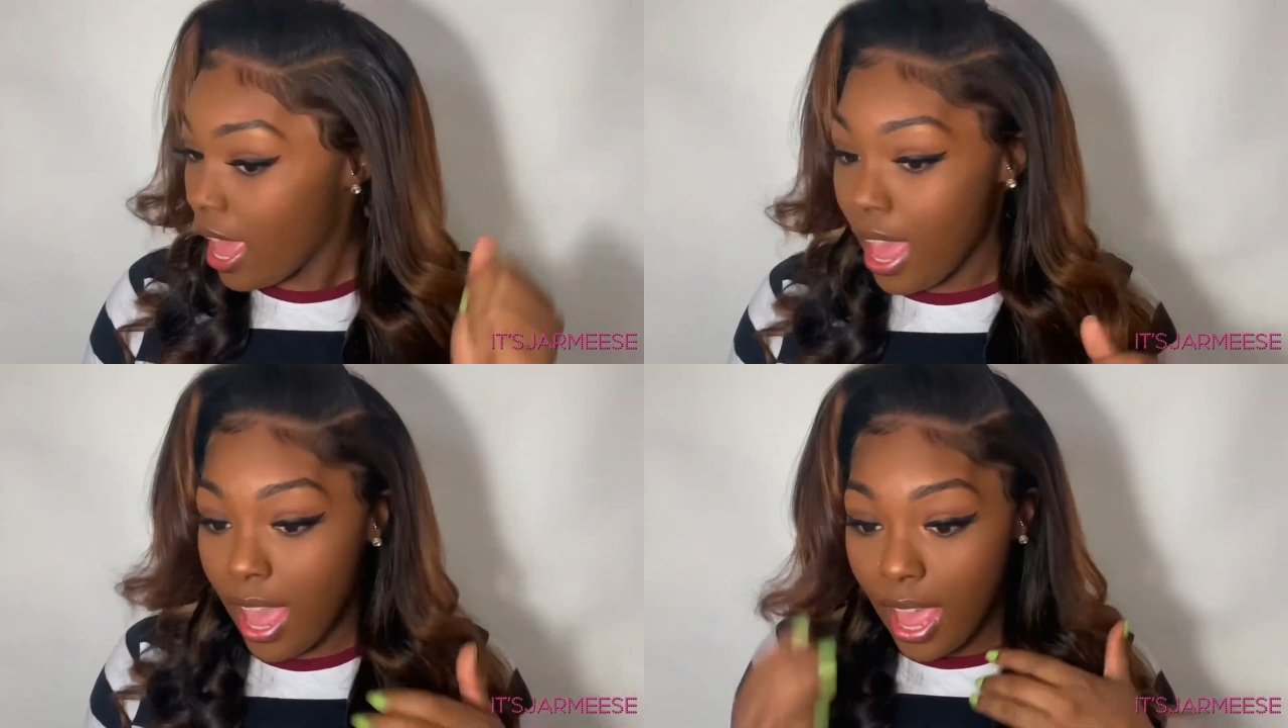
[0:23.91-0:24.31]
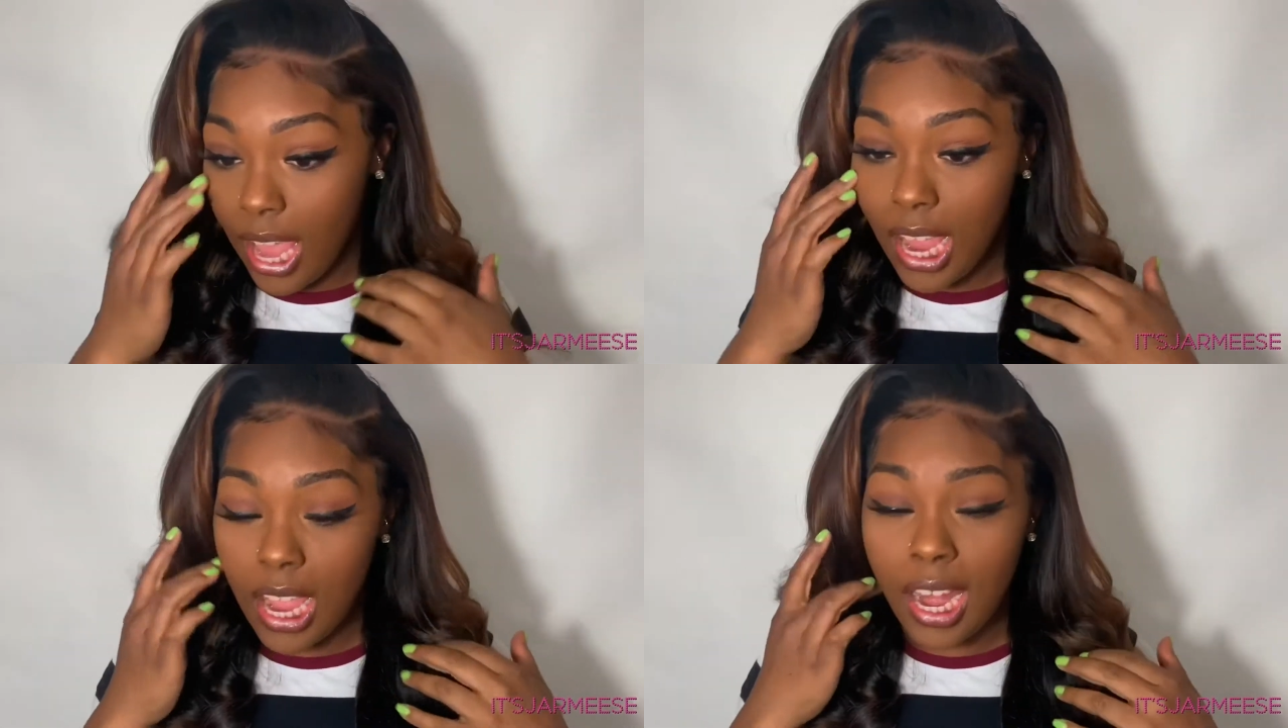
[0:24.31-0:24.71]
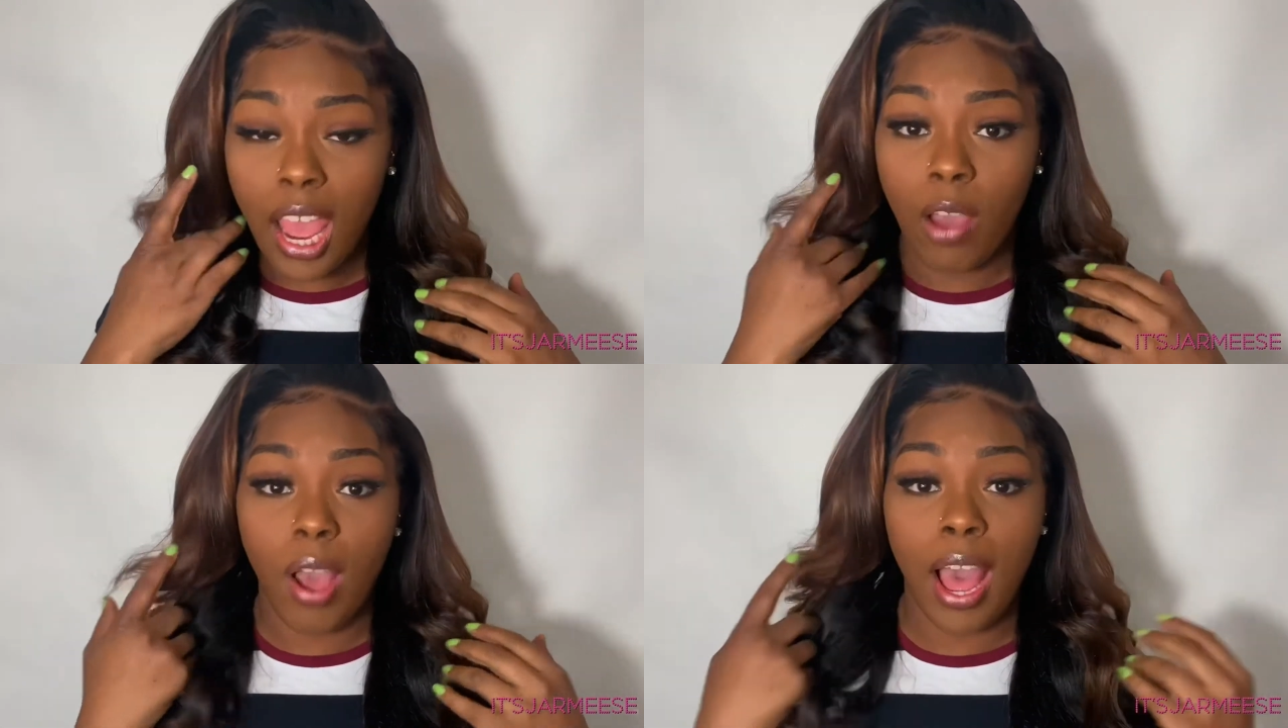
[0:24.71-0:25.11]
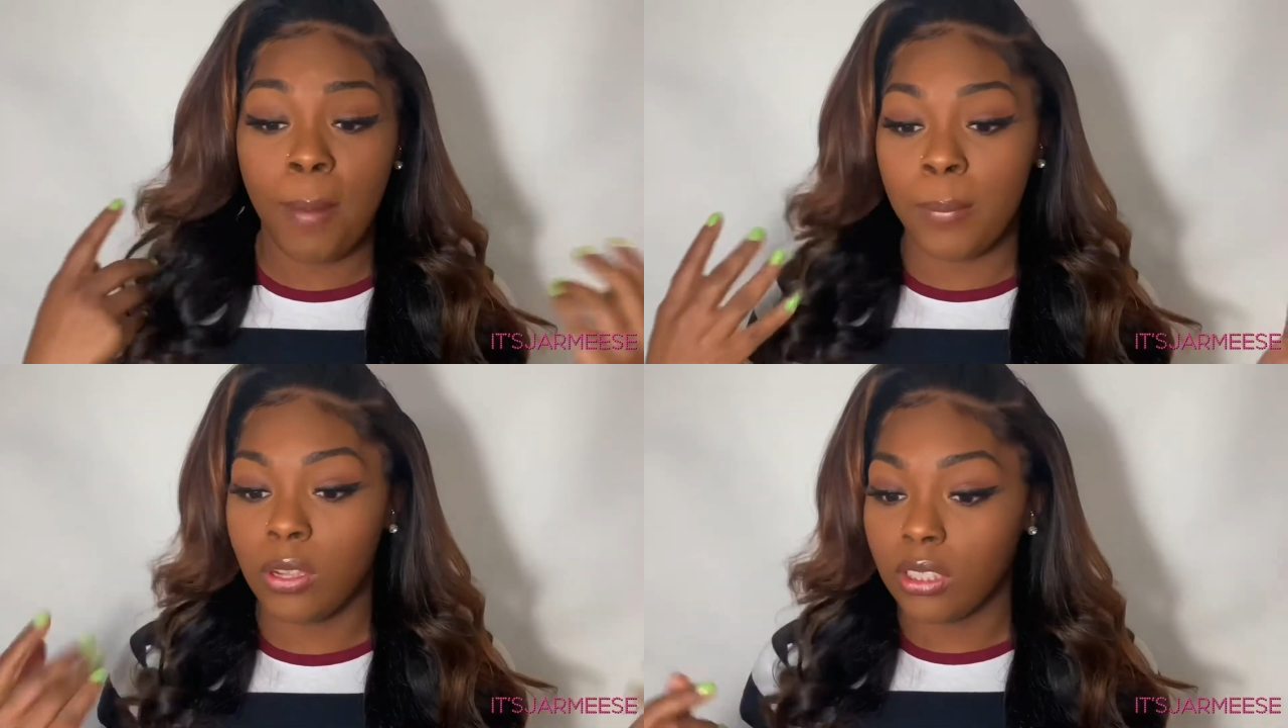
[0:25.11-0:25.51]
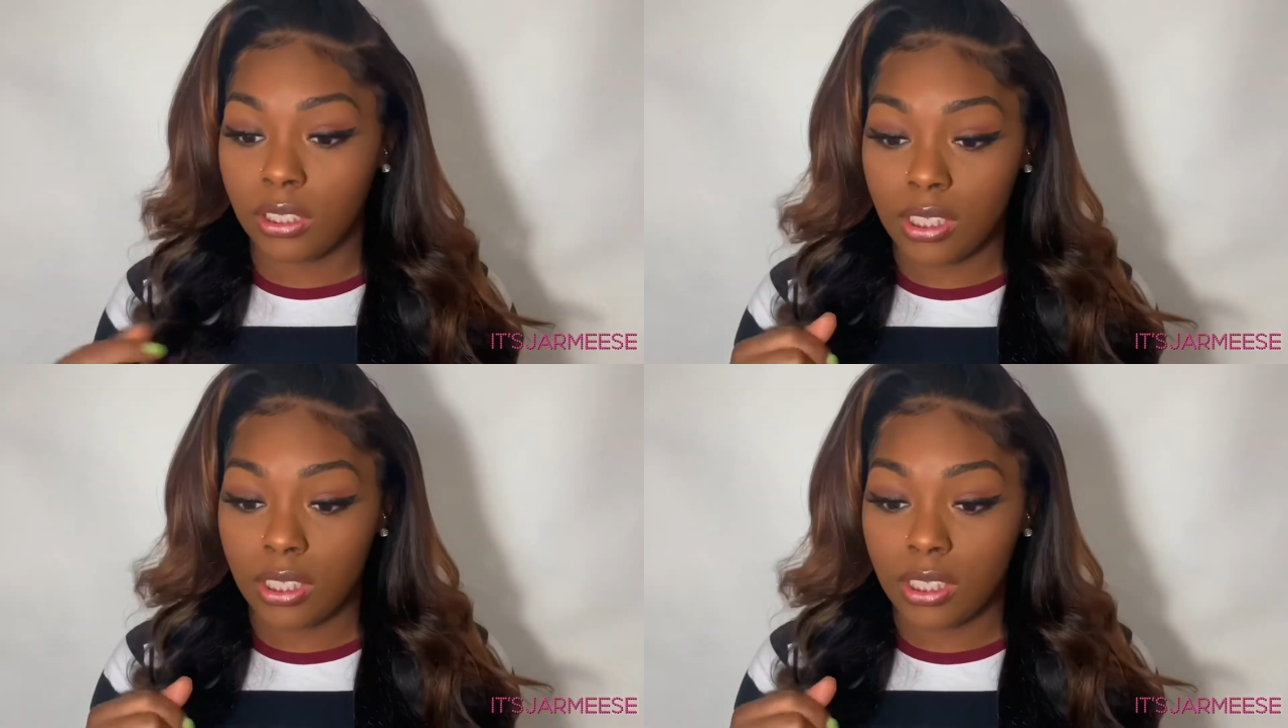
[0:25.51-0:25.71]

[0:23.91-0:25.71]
and how I melted this